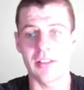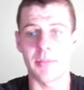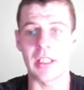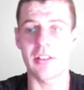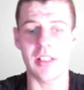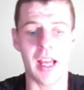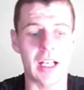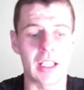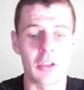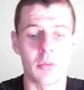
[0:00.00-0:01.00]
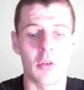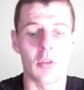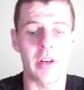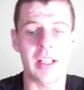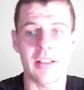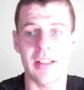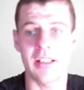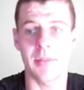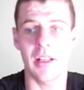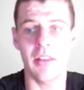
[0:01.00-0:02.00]
because I had a little more rent this
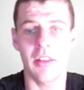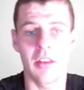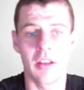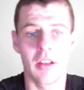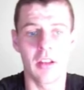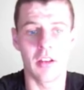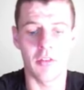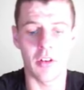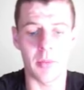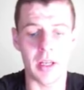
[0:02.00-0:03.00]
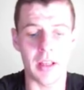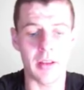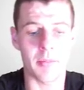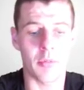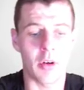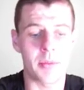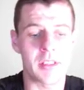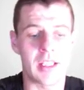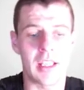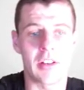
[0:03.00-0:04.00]
month from my
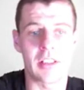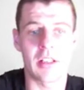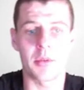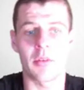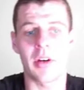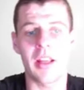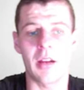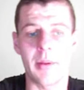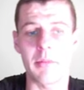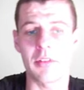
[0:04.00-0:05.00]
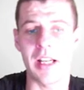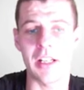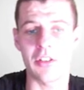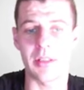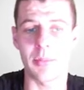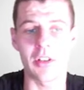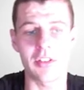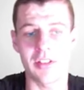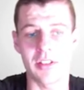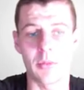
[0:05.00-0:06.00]
property here in WA. I'm able to actually
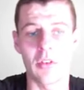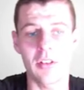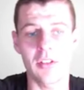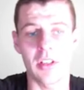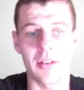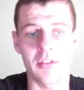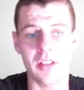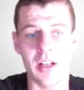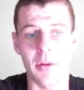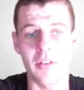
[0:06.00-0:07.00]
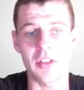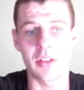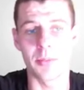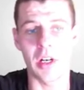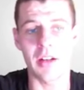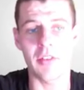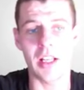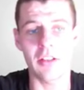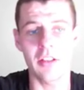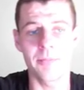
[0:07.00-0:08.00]
purchase some more, so I've just come over to buy
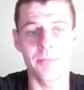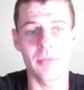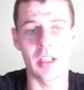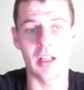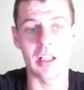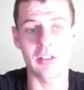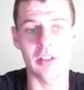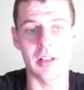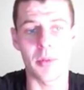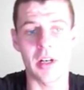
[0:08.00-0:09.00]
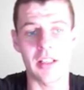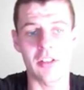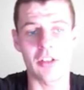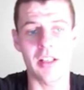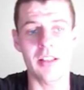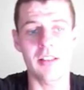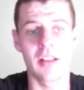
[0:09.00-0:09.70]
the shares,